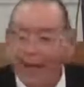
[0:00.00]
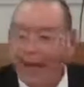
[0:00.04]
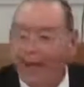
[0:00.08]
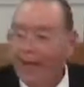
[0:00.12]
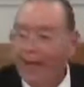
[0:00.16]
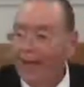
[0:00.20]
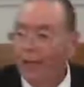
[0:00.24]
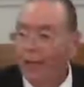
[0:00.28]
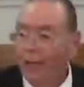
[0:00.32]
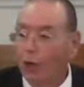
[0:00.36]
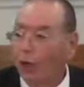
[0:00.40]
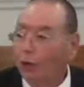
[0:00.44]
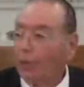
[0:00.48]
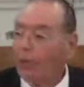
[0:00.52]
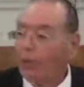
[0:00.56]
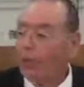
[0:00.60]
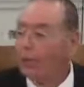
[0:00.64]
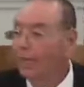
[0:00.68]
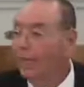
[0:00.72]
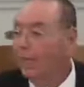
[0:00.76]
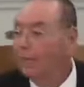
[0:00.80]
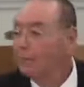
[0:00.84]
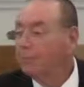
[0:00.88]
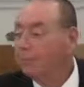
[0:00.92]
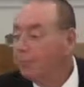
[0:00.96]
And don't
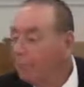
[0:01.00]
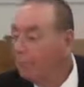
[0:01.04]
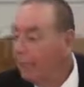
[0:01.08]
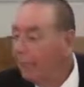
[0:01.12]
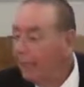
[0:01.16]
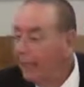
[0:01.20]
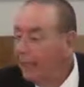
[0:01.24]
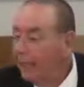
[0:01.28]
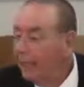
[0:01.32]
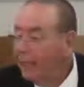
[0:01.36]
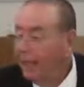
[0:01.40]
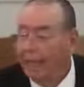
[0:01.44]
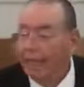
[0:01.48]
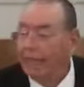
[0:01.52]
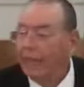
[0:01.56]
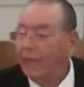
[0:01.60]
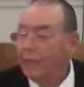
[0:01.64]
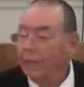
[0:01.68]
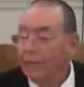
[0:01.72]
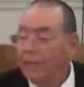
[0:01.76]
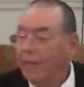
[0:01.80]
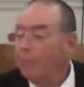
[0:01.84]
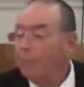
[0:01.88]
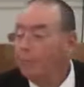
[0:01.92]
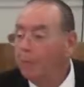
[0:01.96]
claim to be
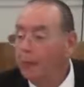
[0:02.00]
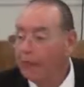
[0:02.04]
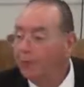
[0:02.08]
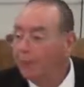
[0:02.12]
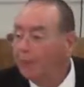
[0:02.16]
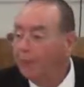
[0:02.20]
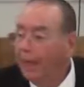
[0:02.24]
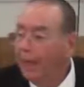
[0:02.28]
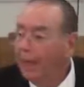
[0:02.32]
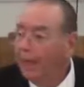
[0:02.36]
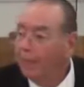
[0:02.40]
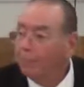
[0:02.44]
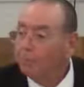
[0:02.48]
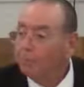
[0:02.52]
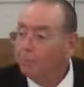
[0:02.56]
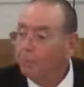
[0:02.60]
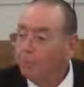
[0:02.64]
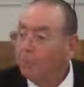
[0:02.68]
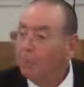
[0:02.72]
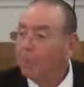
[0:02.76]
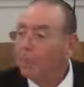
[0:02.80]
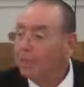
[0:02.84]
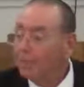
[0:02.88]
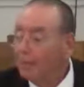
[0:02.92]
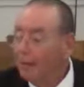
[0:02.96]
anything but that,
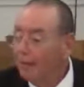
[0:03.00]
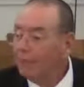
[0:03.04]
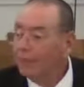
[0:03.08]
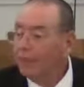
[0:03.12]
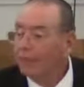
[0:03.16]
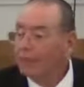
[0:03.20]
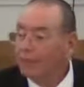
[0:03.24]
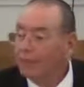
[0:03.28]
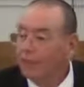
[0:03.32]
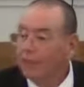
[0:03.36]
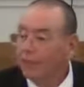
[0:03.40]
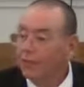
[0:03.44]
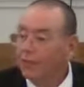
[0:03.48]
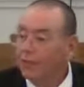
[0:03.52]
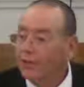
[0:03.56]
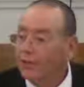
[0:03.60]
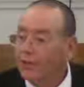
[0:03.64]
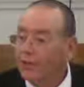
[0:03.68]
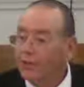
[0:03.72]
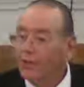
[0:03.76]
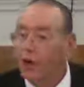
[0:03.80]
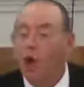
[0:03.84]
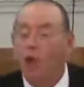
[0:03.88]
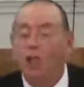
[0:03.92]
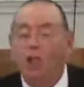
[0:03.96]
but we love each other.
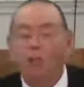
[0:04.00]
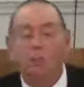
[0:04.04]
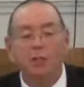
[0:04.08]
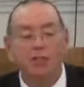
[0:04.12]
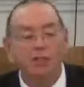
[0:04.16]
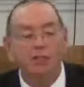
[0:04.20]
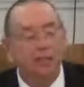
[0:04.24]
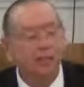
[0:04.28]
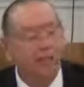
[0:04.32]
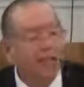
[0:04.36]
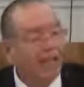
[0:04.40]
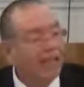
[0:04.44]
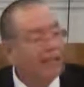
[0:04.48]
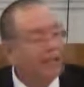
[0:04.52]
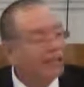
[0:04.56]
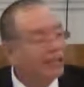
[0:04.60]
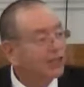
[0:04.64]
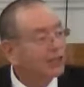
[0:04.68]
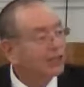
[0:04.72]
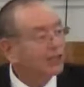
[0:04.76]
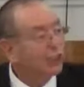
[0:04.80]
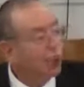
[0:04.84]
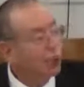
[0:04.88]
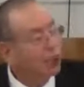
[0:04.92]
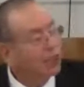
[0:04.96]
Of all the mistakes
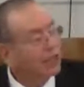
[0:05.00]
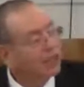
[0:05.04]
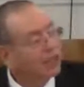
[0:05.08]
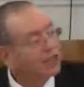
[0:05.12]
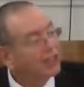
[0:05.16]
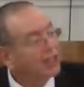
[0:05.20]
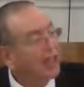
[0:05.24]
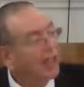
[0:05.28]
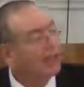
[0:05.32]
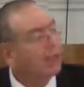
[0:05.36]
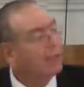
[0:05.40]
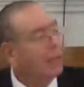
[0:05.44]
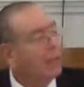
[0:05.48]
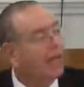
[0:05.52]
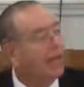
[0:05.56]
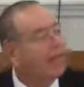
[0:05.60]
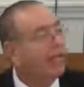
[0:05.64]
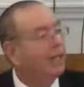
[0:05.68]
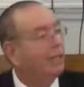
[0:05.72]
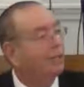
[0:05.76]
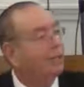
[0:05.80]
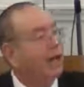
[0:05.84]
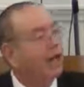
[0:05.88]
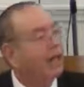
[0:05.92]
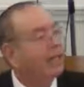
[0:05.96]
and choices I made
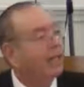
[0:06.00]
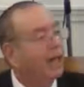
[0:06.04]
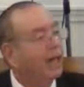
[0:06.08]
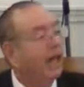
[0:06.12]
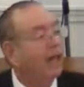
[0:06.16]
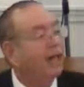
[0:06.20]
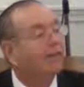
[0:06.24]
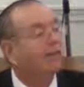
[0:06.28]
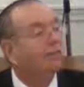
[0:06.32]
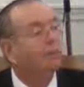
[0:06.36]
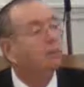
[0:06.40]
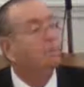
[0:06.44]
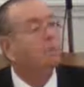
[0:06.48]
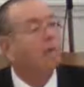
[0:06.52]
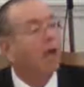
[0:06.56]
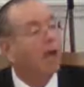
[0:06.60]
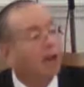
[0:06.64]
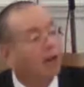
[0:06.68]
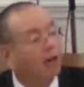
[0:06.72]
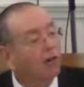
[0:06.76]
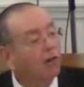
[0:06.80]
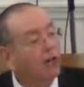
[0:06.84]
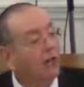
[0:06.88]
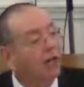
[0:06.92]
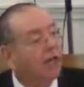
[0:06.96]
in my life,
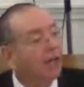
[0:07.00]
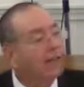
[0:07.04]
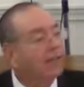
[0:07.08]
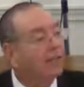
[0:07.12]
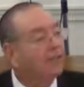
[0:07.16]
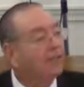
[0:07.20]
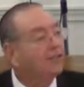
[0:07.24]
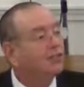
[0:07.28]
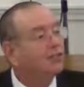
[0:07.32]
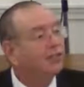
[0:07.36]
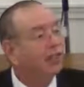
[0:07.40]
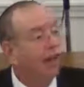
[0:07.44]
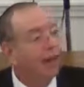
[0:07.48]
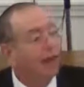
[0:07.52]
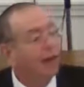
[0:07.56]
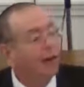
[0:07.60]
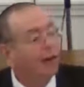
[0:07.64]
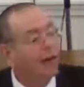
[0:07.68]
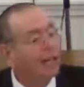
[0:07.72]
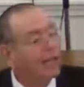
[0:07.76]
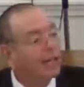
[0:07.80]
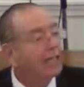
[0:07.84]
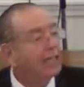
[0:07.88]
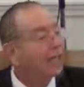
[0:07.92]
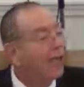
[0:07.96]
marrying
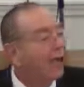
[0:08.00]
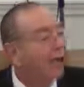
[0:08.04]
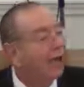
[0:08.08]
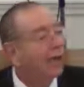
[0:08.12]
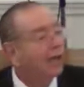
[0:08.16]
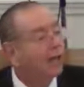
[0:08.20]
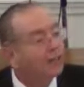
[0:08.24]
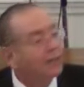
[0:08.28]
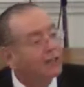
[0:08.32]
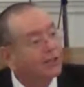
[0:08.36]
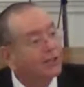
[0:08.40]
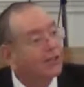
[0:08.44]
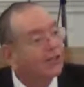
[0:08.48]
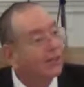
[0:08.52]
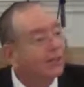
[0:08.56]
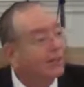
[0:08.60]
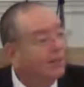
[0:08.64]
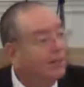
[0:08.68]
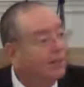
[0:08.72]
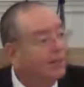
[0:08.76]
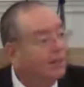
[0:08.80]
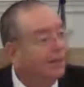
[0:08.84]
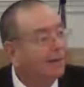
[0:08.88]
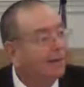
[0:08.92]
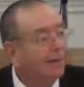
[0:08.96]
Terry Garrison
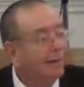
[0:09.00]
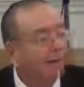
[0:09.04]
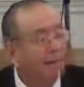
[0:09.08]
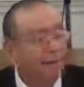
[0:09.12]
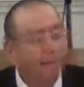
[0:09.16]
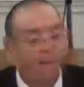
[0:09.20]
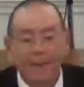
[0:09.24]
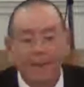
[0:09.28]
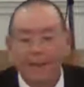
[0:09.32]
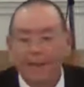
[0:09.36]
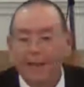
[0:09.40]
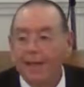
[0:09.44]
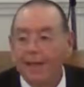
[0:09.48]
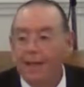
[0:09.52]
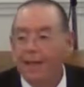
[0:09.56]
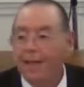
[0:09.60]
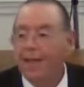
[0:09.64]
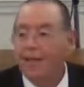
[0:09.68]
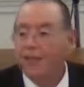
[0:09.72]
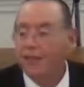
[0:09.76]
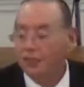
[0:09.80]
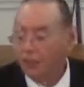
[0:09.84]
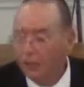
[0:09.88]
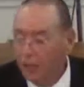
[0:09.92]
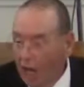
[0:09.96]

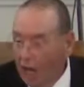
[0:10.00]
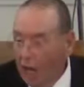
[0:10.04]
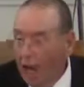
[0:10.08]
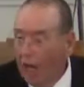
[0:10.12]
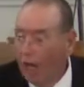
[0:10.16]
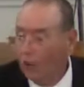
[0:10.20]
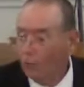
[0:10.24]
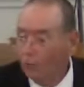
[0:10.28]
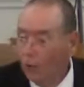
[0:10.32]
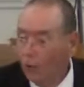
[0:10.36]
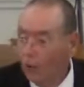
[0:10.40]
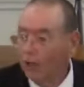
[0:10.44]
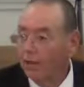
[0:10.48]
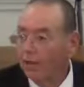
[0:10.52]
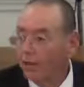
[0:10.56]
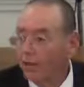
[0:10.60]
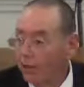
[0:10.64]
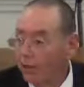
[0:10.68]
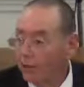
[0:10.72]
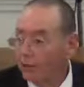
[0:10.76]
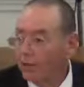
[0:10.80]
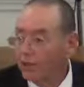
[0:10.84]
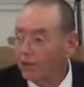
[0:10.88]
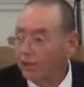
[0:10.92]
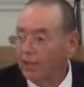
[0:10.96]
is not one of
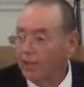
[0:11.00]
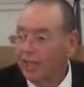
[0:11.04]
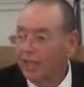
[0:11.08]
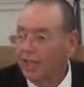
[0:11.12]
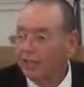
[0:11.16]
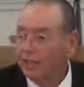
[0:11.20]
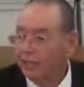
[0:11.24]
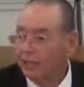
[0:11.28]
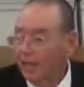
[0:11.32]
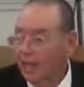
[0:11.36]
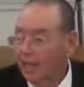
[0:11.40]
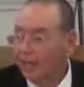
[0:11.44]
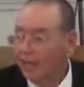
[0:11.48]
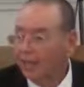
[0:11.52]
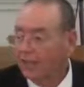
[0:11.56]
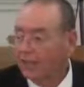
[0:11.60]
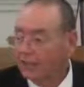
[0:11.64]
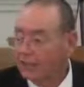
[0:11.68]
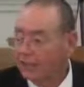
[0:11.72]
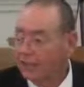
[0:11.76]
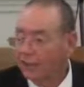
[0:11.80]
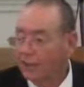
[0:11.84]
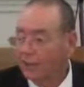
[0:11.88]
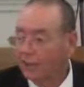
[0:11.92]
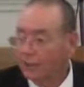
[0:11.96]
those things that I
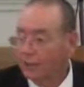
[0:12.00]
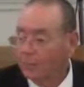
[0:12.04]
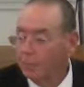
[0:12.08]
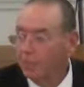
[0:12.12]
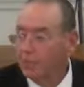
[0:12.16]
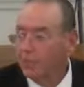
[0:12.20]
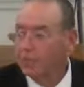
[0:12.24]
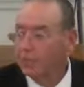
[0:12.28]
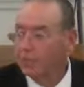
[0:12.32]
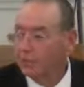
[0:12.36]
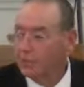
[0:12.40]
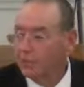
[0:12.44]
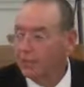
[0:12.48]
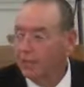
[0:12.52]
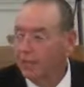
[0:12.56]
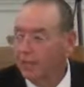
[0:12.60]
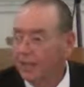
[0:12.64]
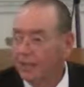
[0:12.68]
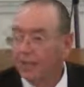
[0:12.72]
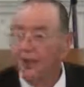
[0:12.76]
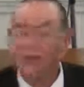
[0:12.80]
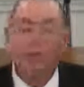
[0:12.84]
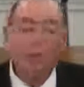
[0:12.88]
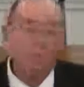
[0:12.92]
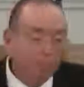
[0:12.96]
consider to be a
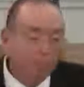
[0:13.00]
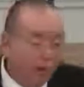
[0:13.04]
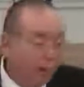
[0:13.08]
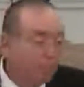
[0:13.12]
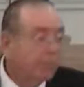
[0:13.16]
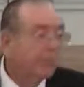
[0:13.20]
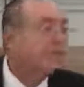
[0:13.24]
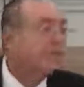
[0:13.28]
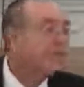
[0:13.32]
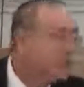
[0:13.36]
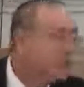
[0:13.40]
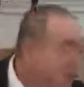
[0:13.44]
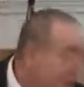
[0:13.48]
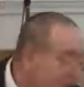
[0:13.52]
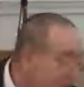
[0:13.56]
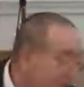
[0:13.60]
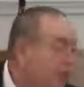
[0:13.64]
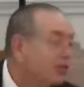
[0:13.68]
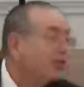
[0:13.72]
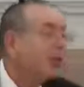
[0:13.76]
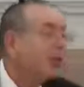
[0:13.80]
mistake. She probably considers